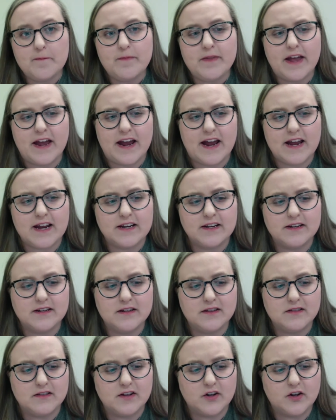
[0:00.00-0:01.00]
and
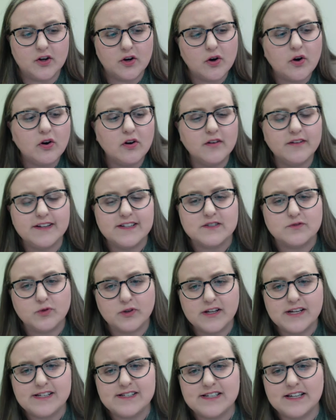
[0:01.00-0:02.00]
the goal is
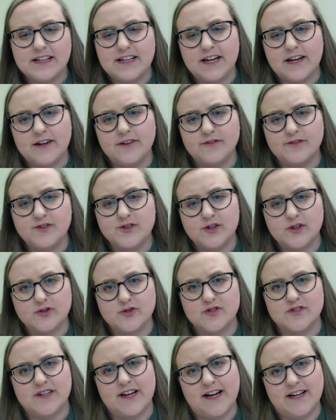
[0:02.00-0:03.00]
really to give social
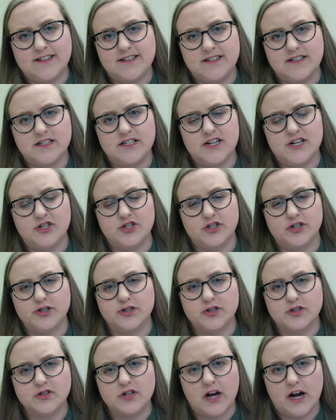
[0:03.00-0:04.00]
sciences
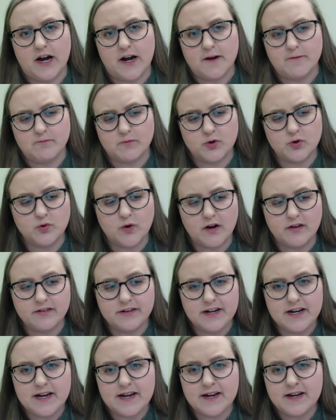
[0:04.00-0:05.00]
teachers
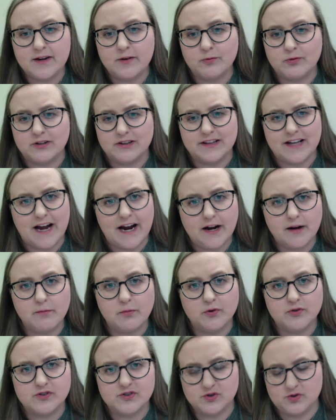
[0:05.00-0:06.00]
quality,
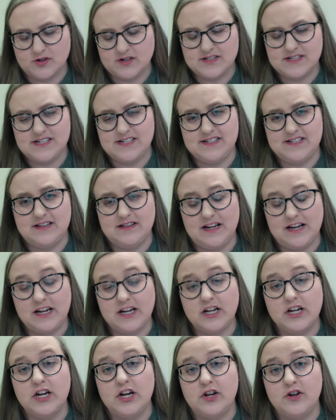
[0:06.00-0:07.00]
reliable sources that they
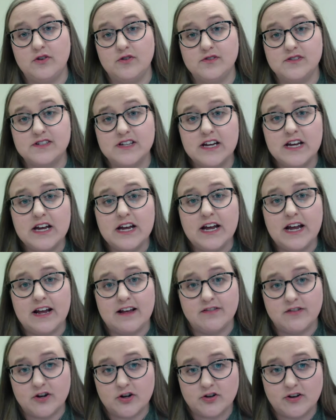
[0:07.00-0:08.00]
can use in
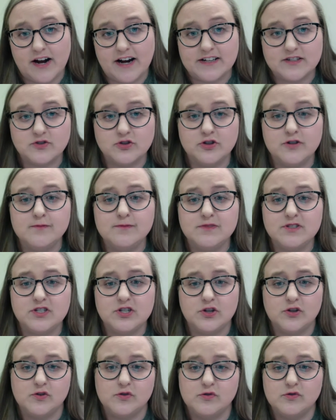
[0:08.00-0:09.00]
their classroom
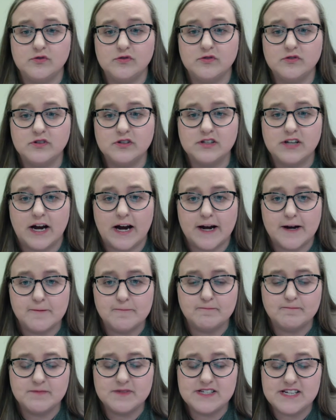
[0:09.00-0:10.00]
to
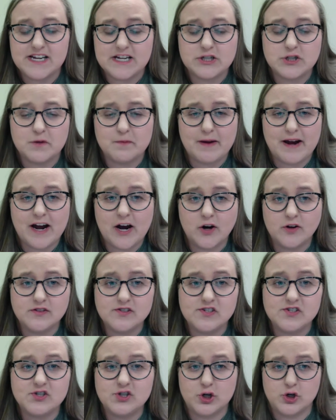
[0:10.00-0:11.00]
teach about
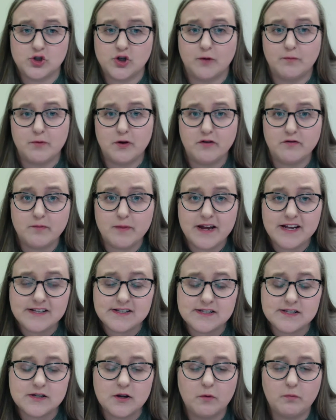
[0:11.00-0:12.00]
social
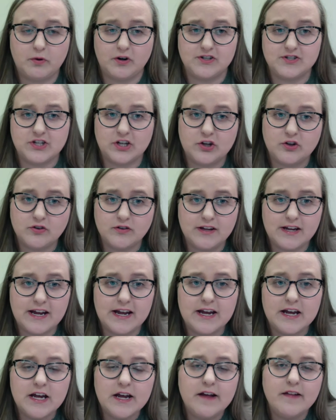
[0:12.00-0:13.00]
movements,
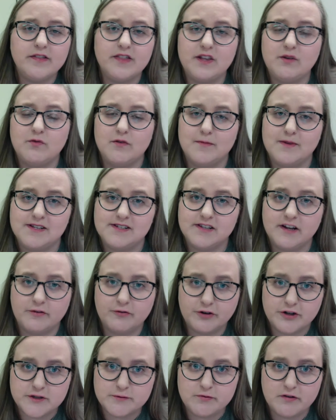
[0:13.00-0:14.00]
particularly the women's
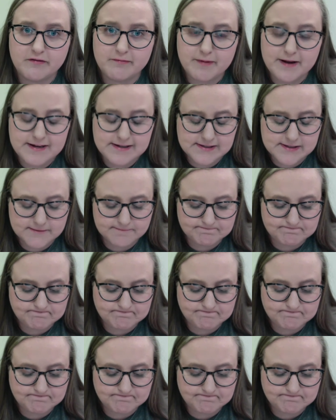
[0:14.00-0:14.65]
suffrage movement